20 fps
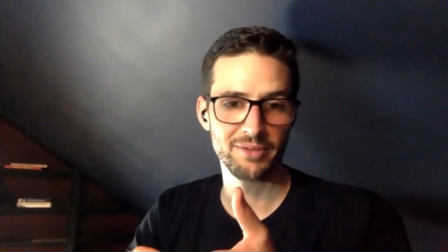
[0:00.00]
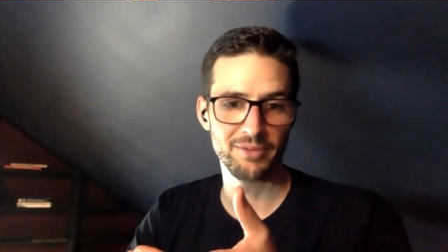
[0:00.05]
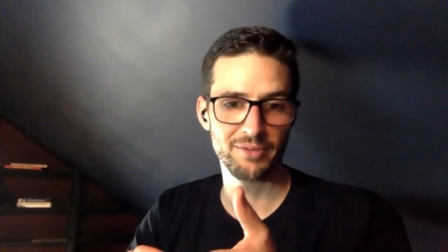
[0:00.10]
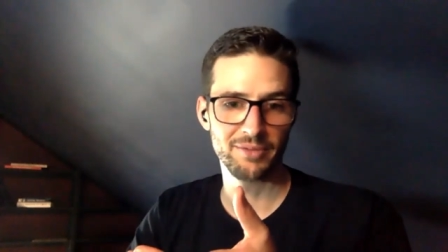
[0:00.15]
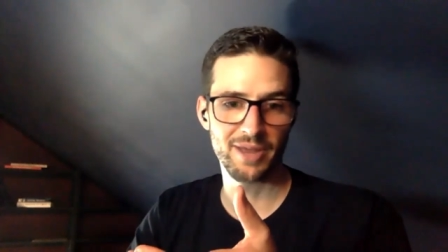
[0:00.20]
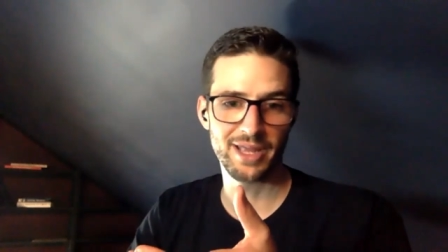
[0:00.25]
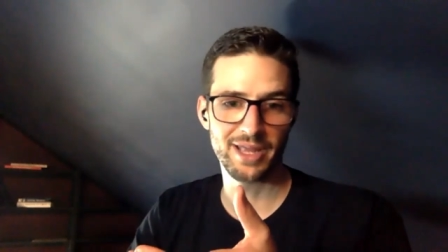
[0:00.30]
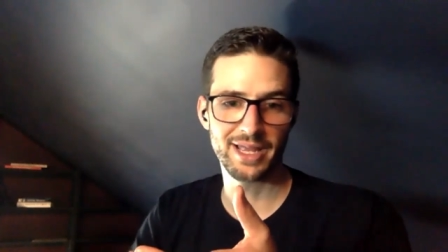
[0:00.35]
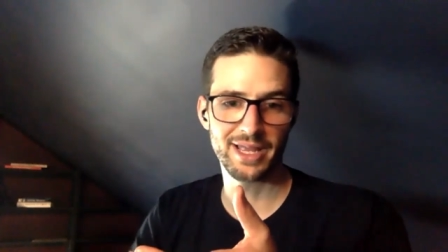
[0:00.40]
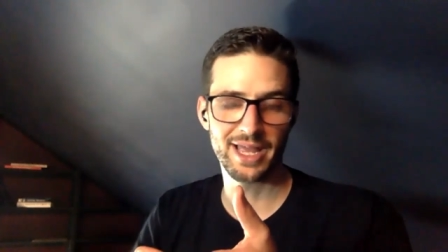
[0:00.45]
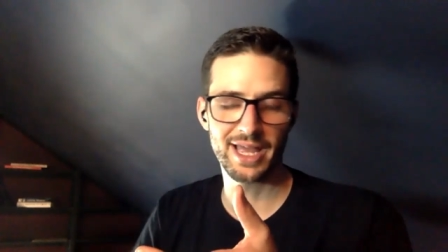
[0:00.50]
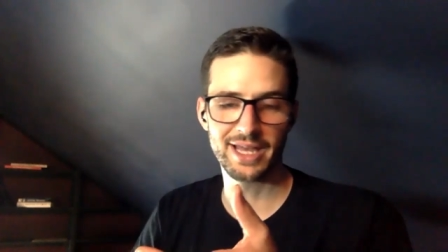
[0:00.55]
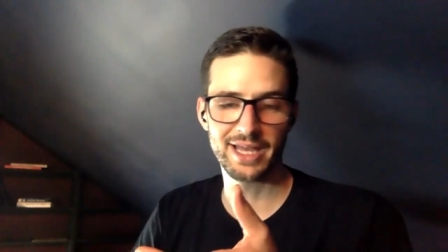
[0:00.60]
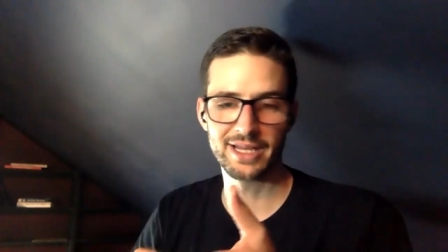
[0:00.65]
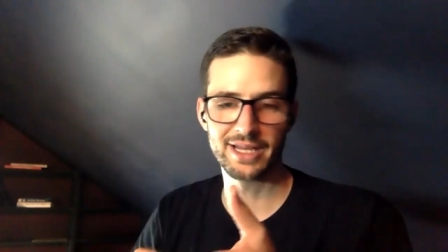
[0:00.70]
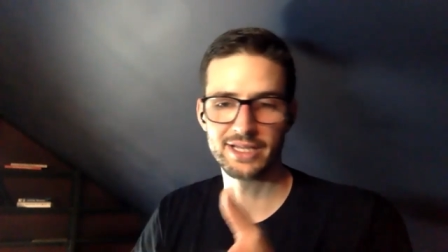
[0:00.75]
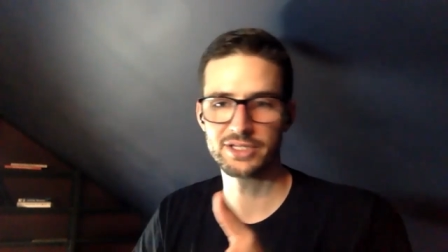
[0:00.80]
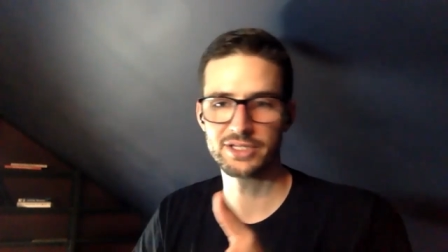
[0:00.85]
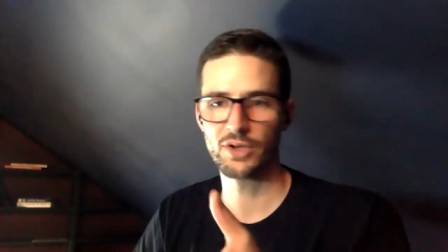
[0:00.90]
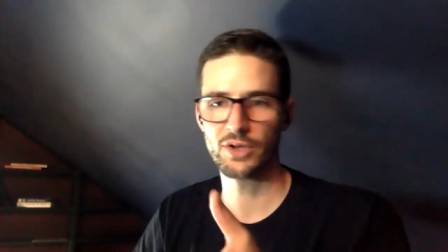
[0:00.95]
Right.
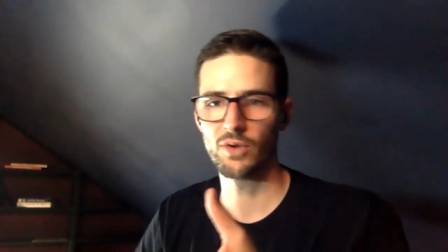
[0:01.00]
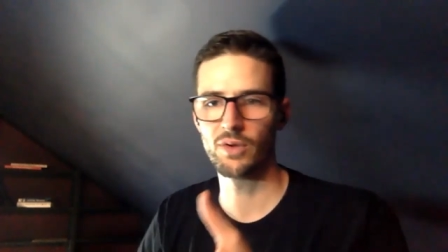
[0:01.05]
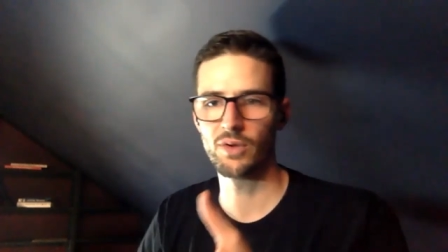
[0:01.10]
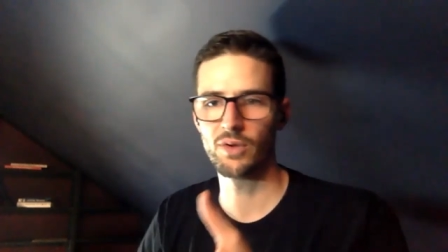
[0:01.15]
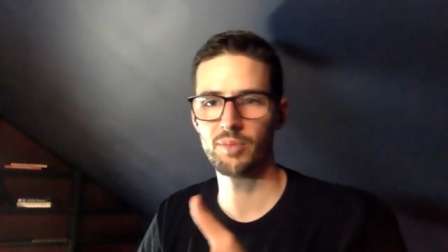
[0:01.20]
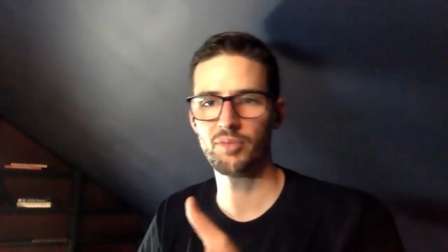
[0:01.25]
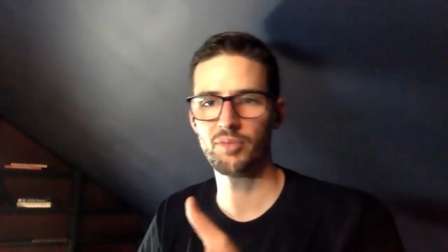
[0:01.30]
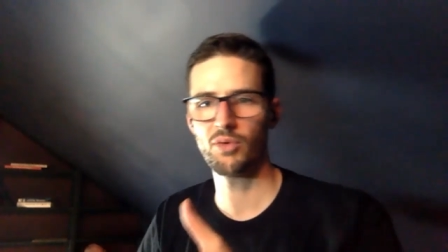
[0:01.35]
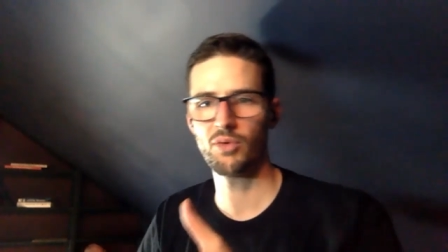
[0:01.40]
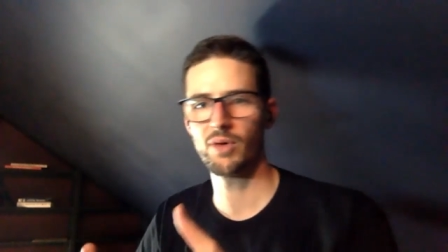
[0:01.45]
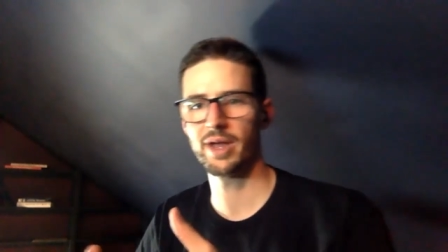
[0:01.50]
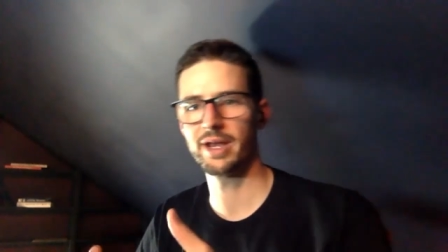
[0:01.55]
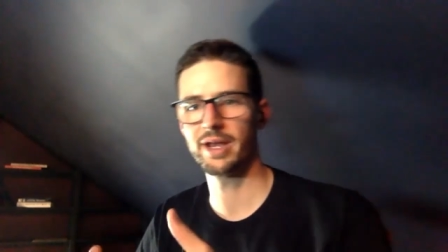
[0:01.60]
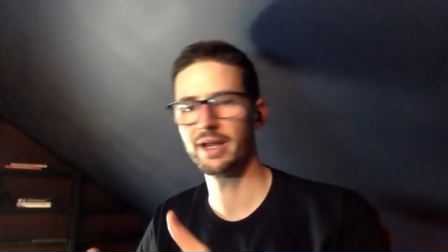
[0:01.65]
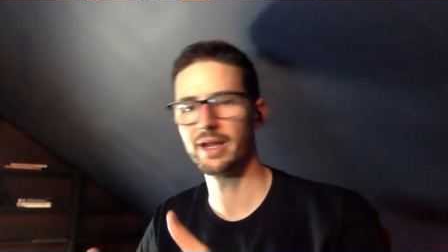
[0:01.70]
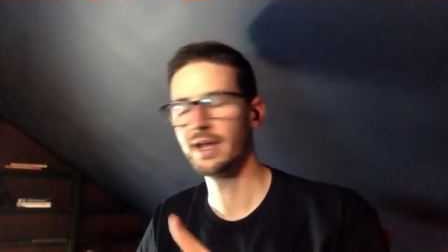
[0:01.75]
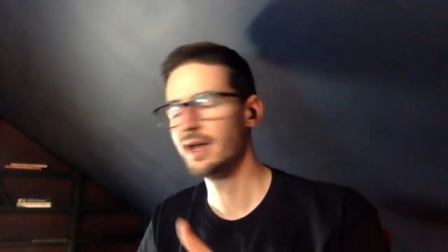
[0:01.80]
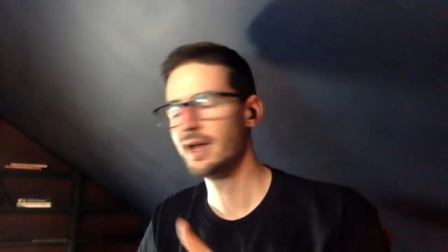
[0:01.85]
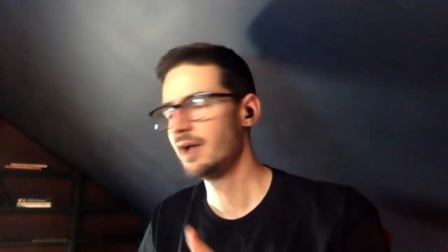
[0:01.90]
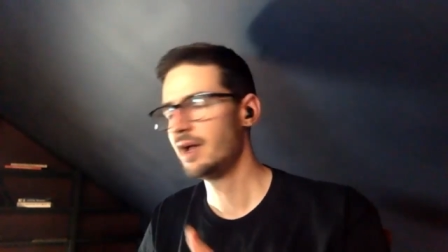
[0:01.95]
And his whole
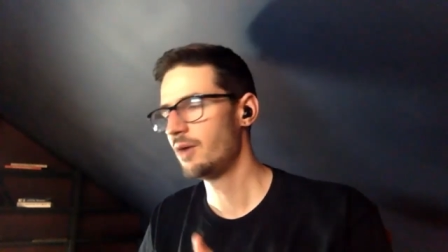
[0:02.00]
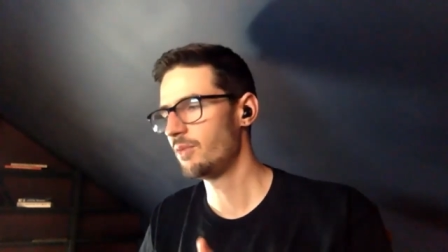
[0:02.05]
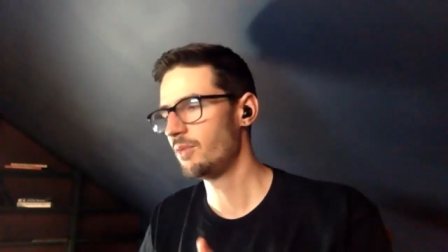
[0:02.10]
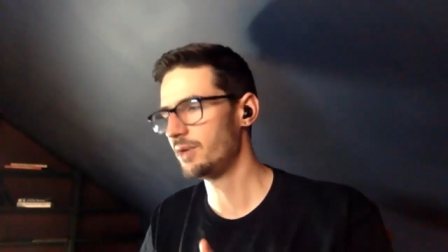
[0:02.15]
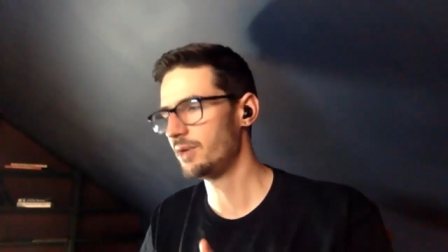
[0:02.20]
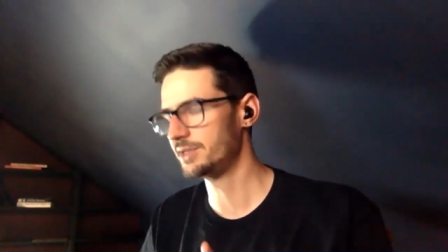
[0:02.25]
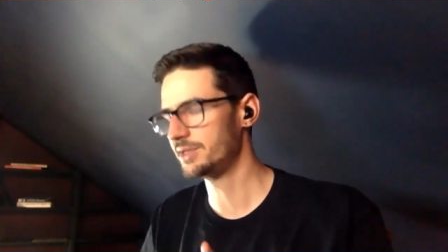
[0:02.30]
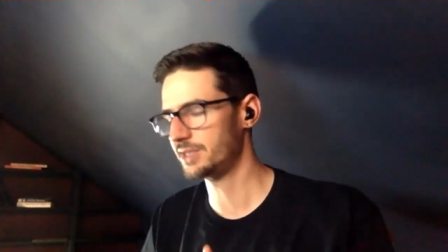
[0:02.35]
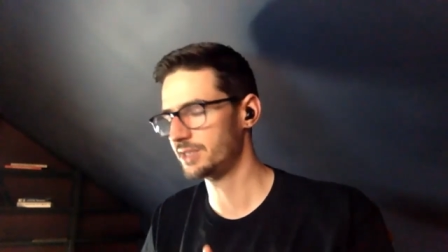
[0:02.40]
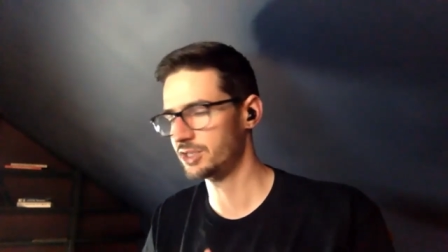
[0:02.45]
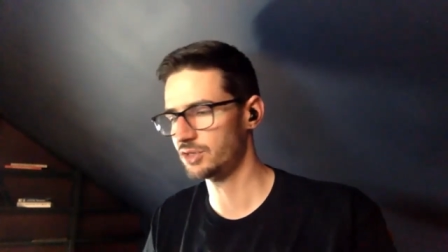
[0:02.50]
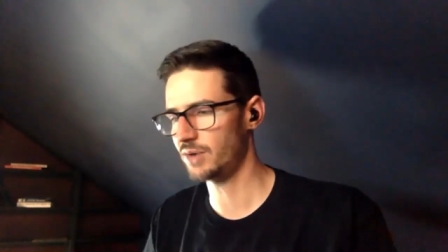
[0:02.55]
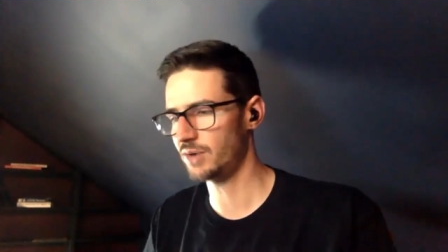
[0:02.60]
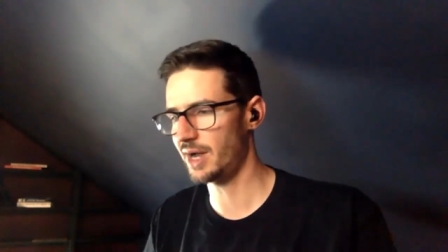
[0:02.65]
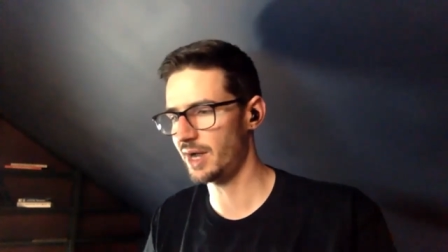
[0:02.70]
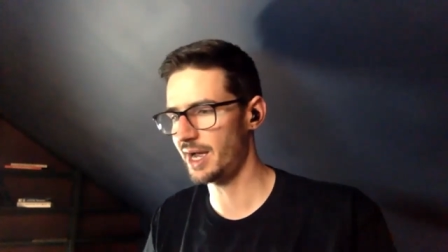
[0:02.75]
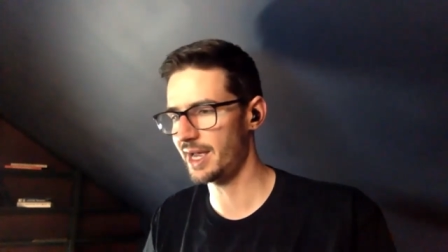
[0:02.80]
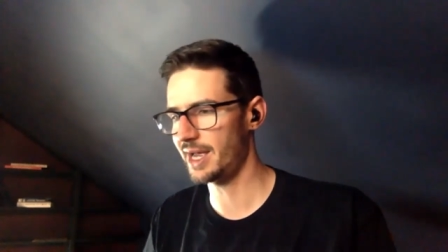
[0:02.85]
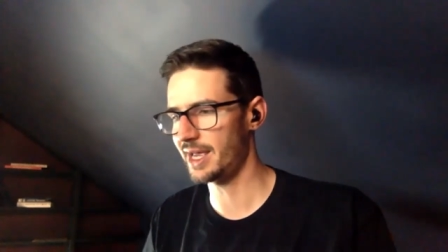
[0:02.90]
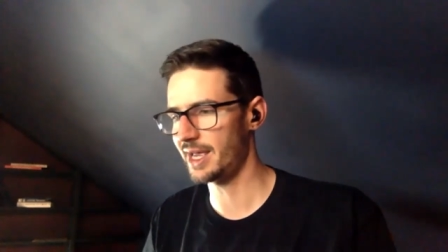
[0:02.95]
point was to
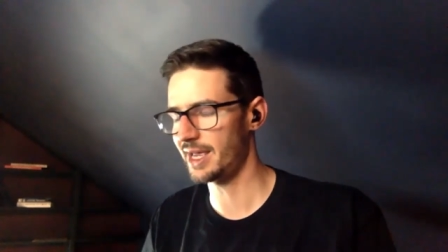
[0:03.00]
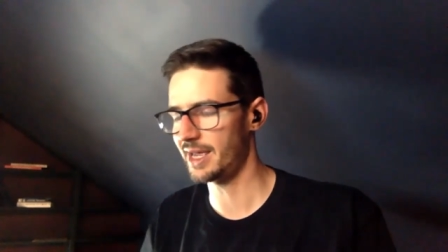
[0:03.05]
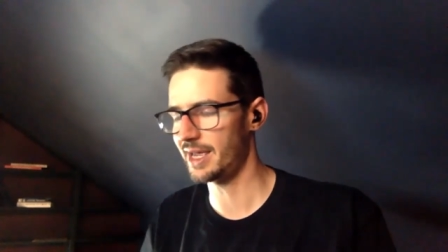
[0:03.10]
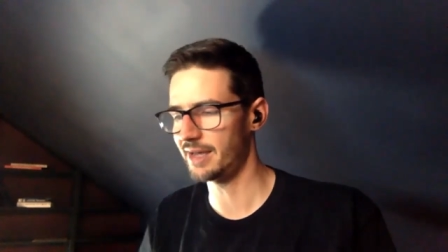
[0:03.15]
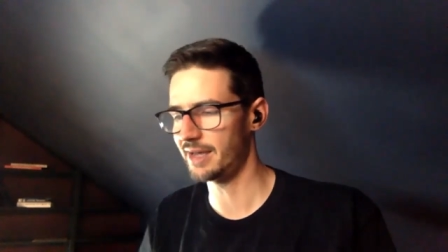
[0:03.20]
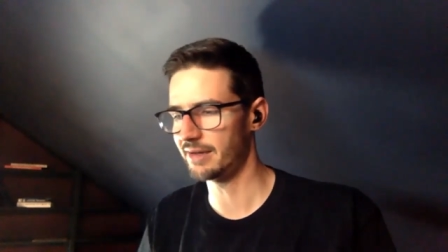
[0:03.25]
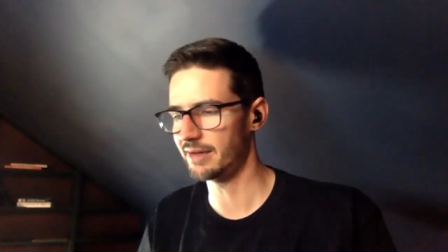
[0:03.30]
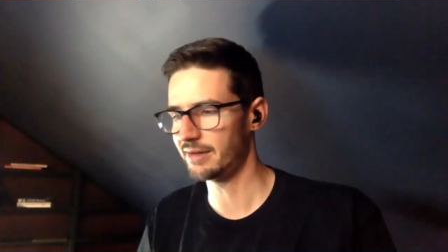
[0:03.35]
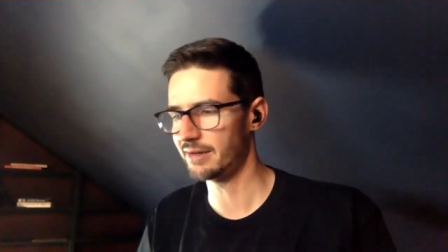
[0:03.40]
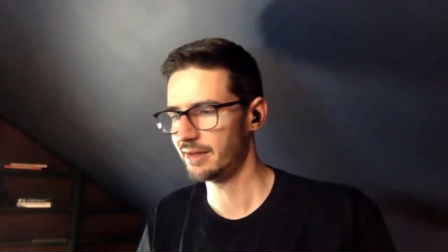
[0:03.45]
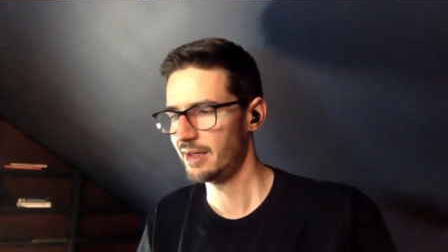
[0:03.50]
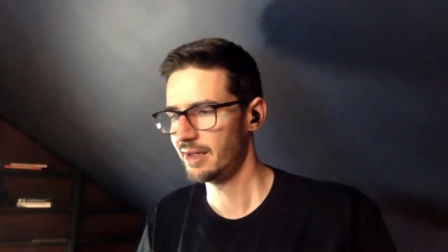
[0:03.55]
try, and